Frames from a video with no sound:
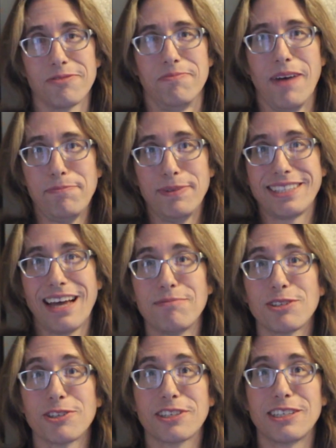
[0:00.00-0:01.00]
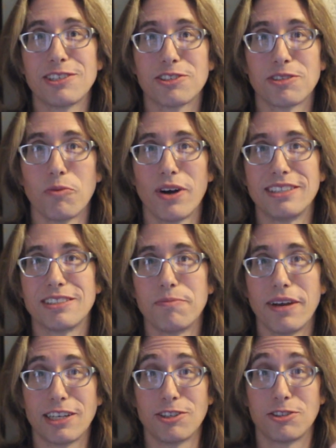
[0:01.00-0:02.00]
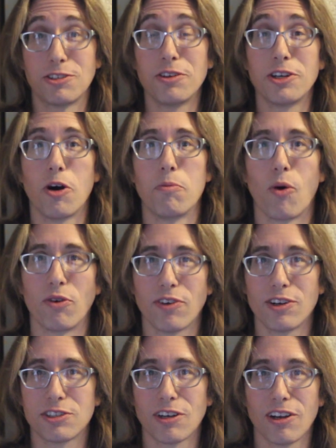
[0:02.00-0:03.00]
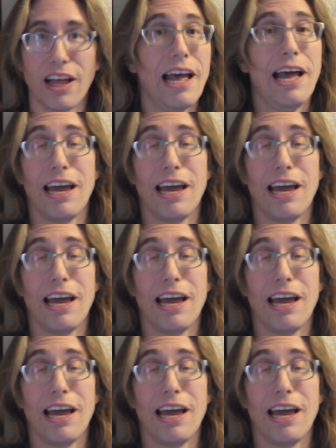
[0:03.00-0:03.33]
might be time to look into some ways to make your studio more versatile